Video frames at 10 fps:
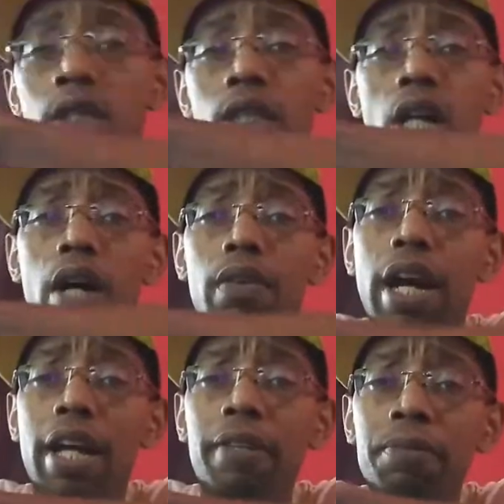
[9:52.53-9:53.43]
All
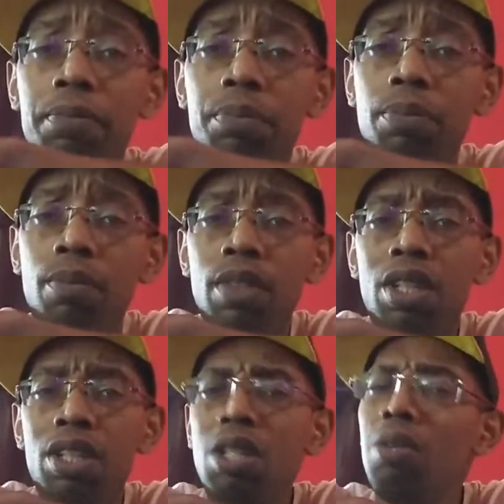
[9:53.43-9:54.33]
right?
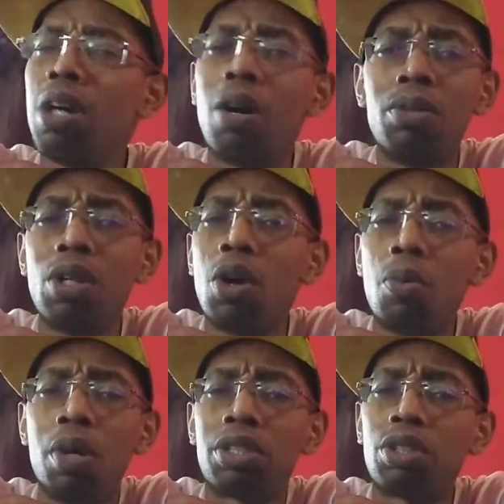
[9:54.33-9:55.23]
You don't know
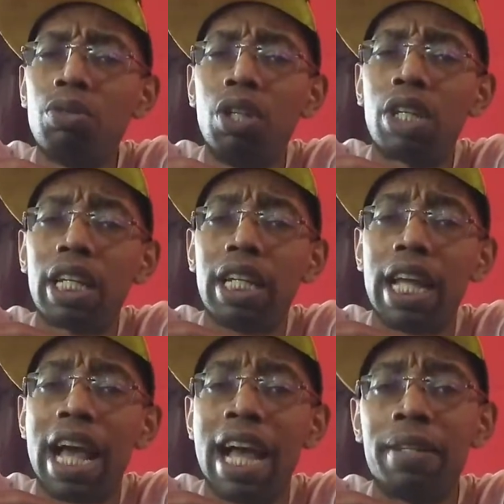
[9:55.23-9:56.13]
what you looking
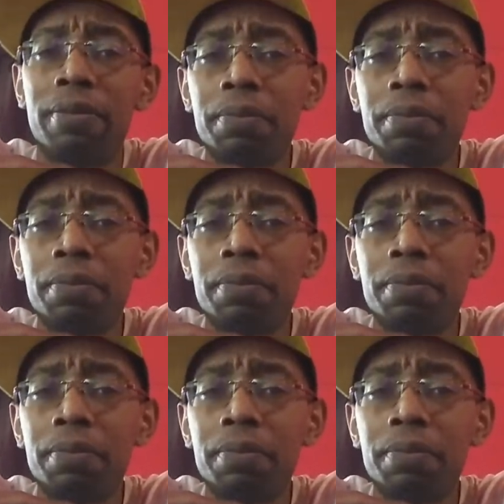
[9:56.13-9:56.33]
at.